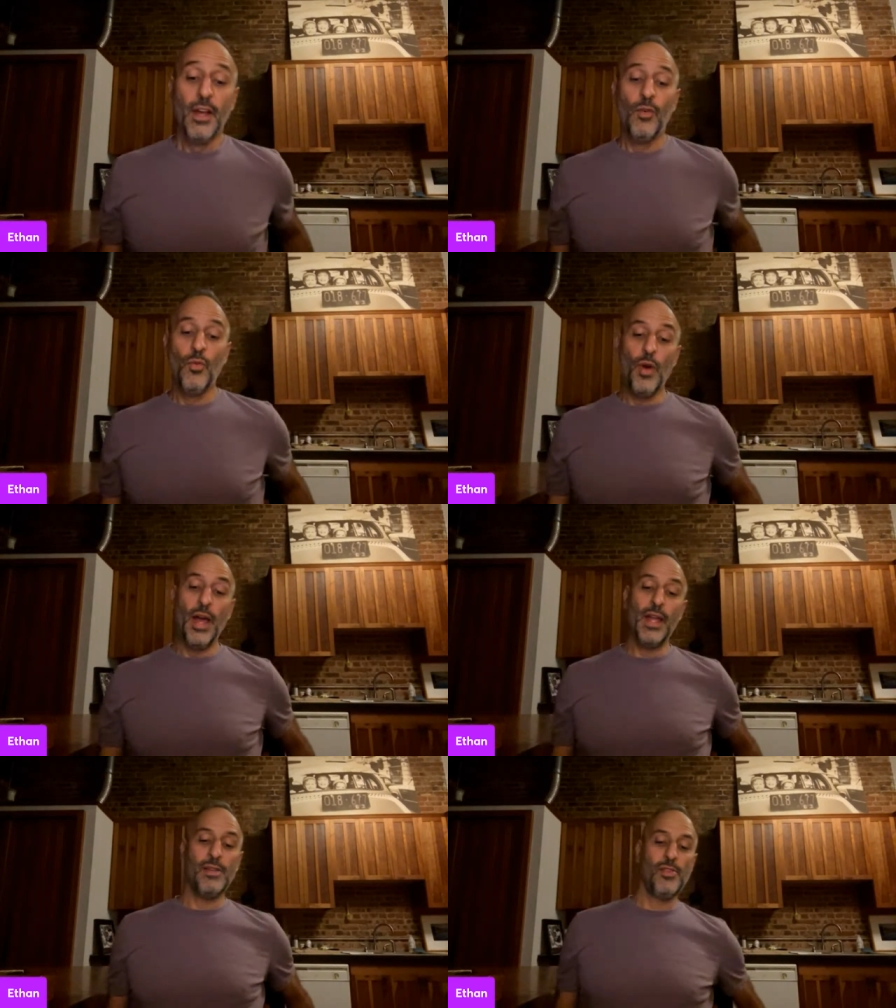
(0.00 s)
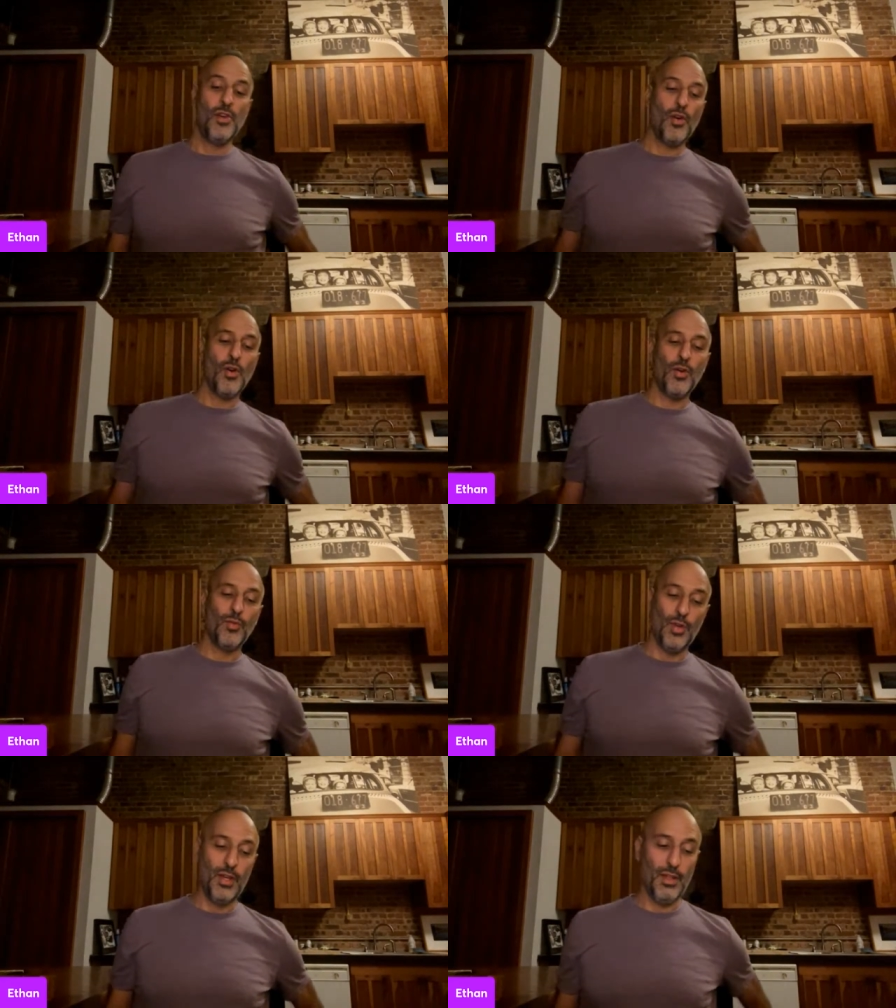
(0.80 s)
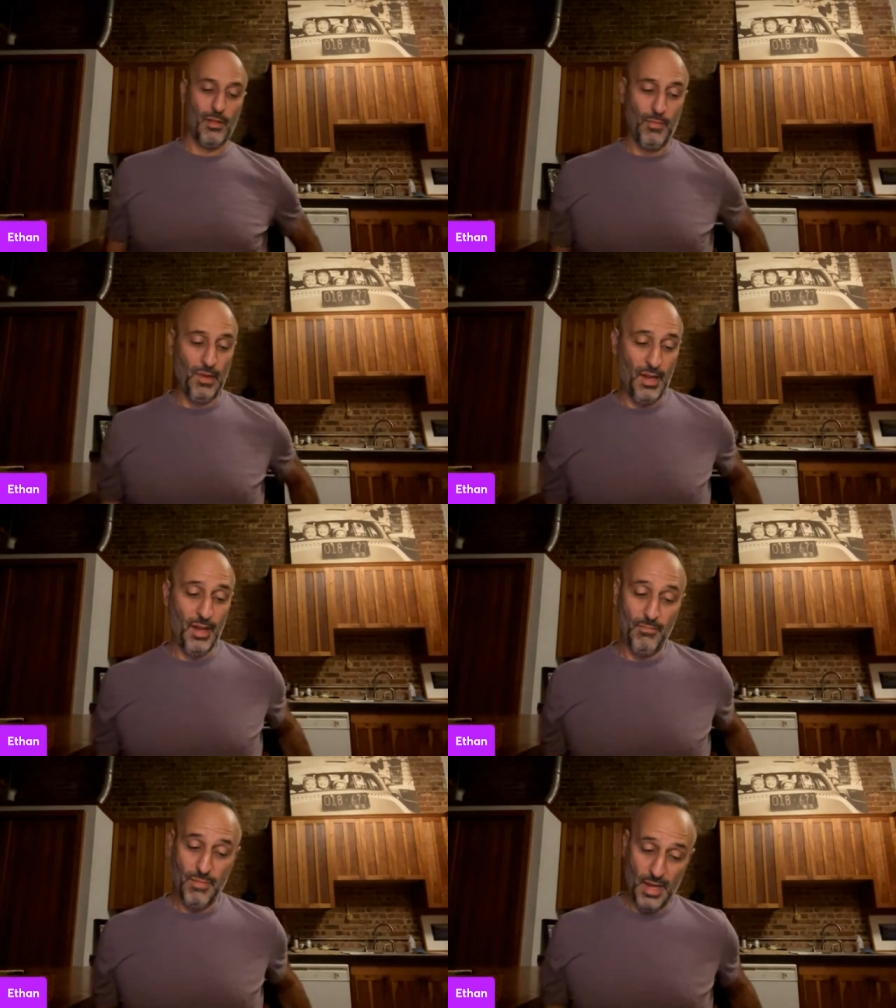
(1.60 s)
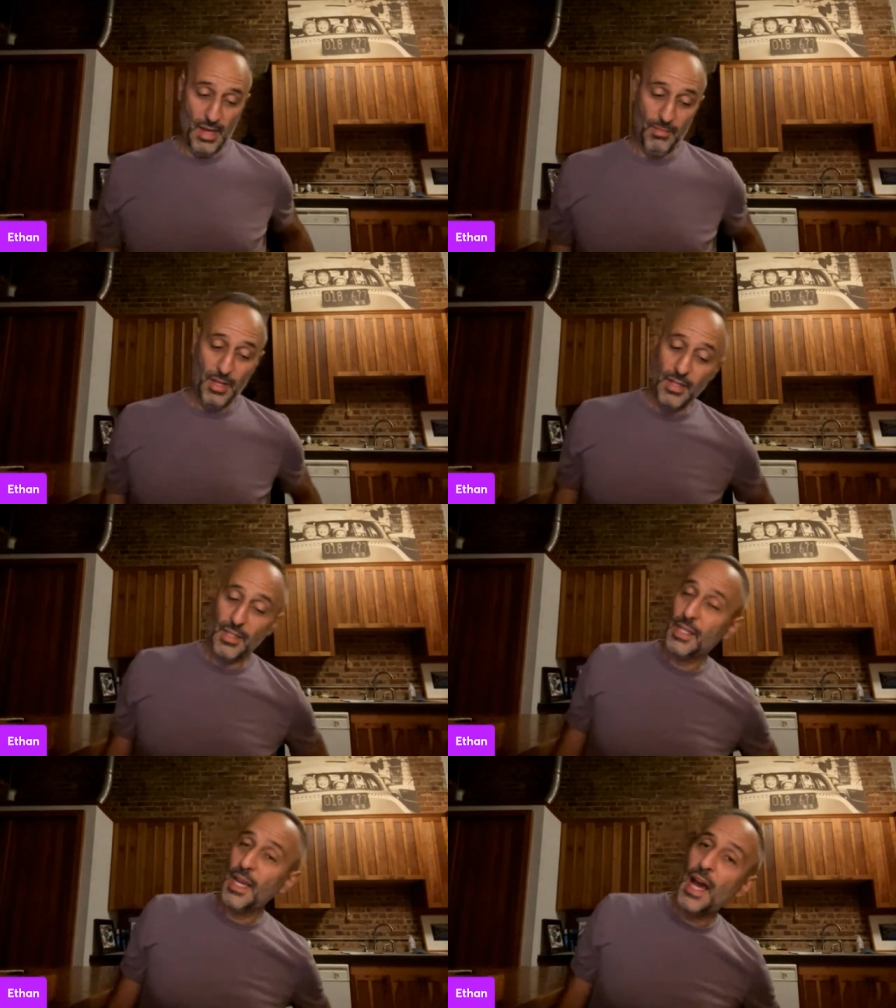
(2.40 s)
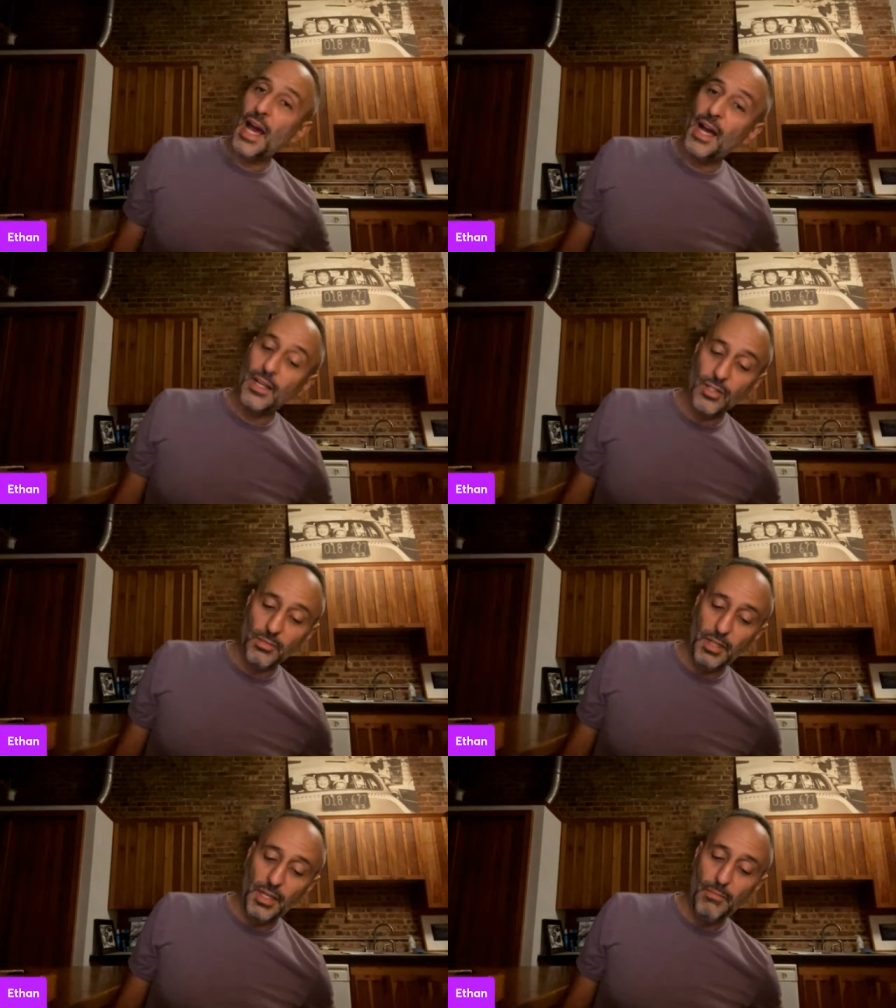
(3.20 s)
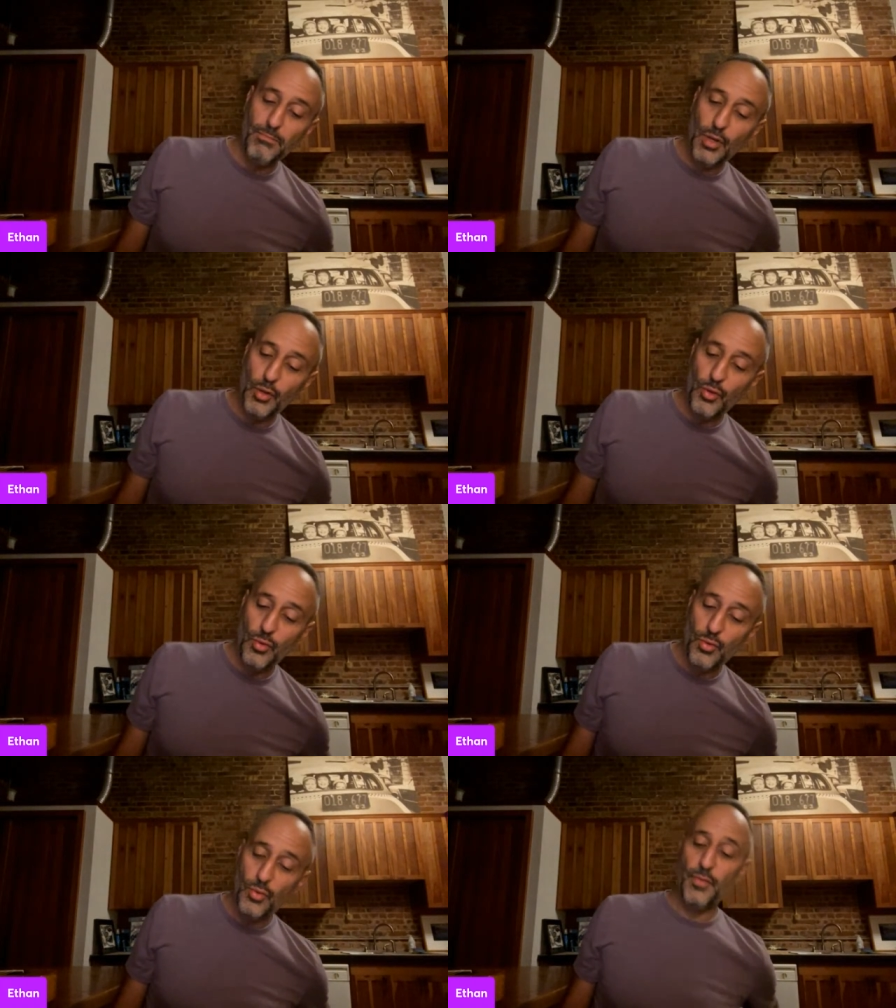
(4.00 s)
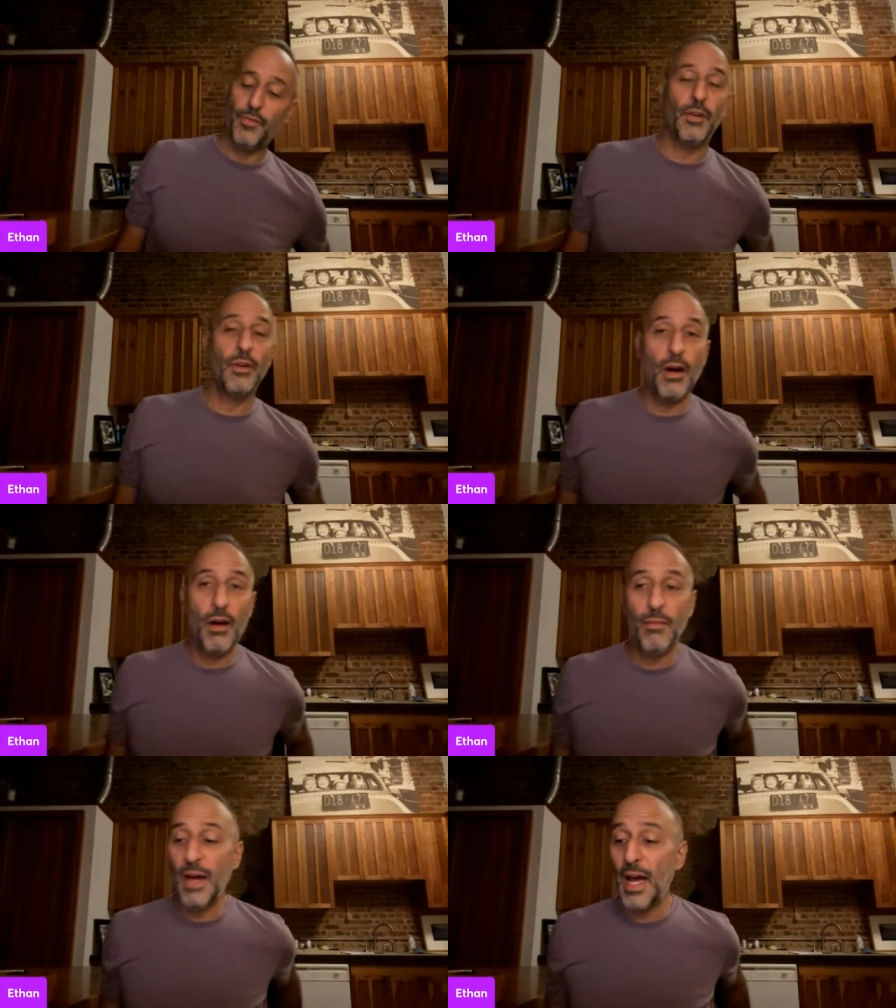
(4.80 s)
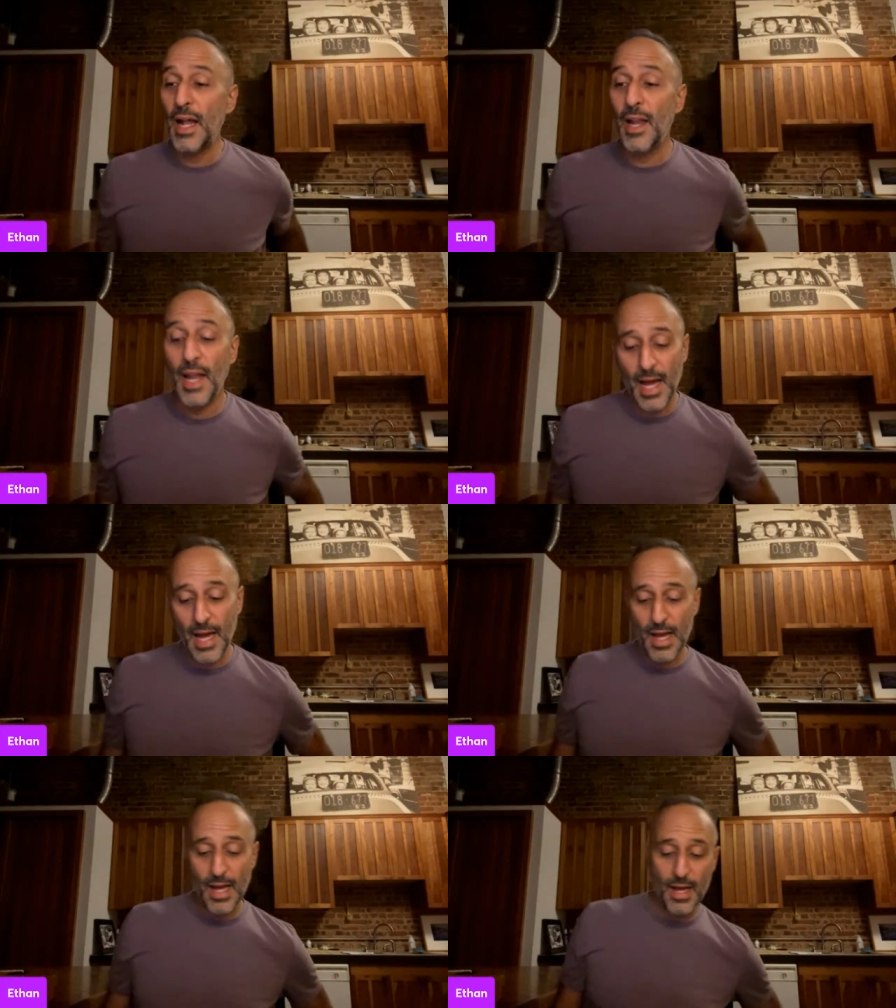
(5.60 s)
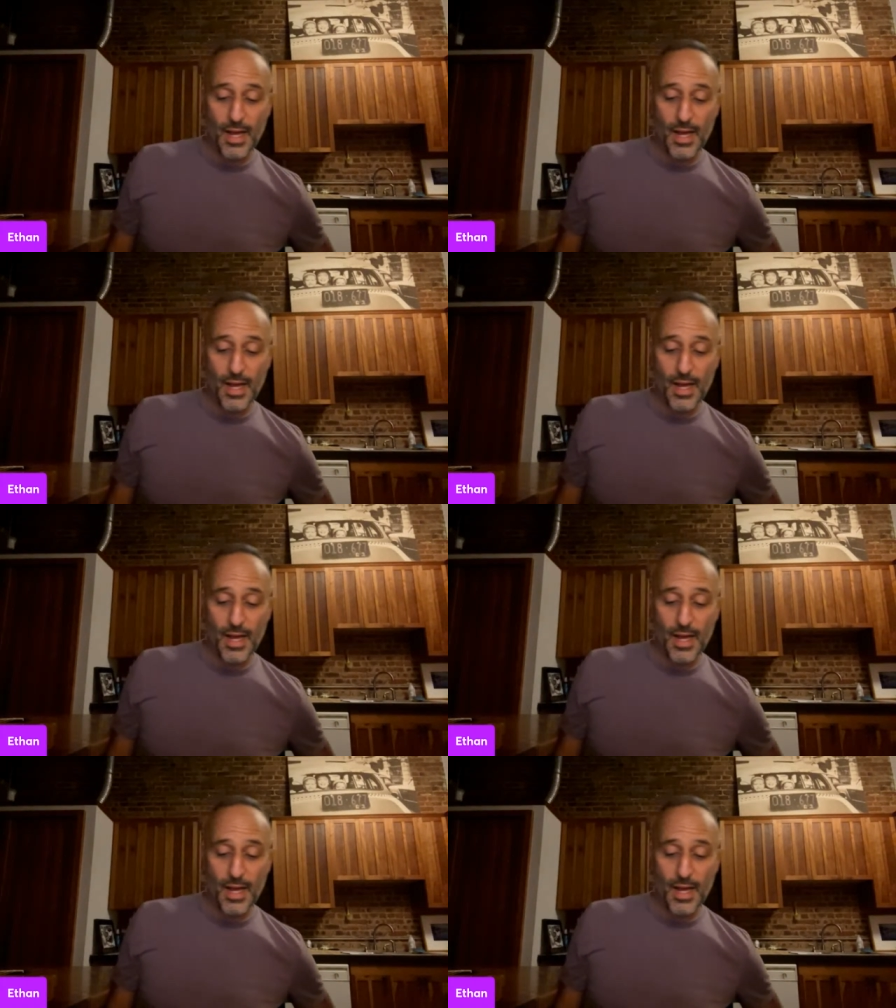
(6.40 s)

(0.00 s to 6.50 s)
When you're with me, baby, the skies will be blue for all my life.